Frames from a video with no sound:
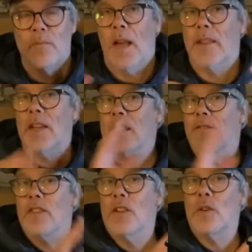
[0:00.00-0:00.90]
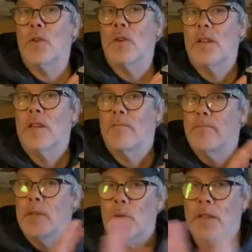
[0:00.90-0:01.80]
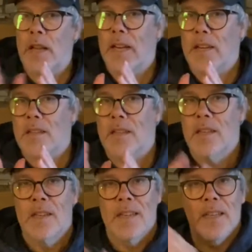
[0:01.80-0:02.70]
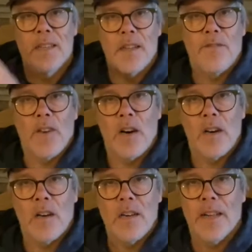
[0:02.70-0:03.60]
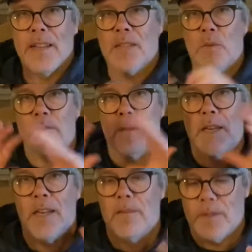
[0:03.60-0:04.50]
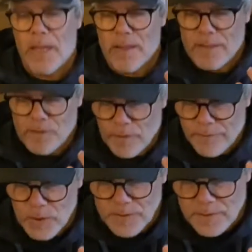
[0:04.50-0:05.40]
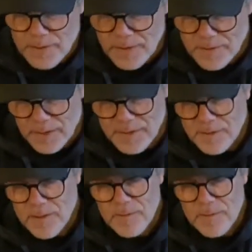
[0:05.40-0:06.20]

And then the flu mutated in the fall, and that's when it became deadly. So a few statistics.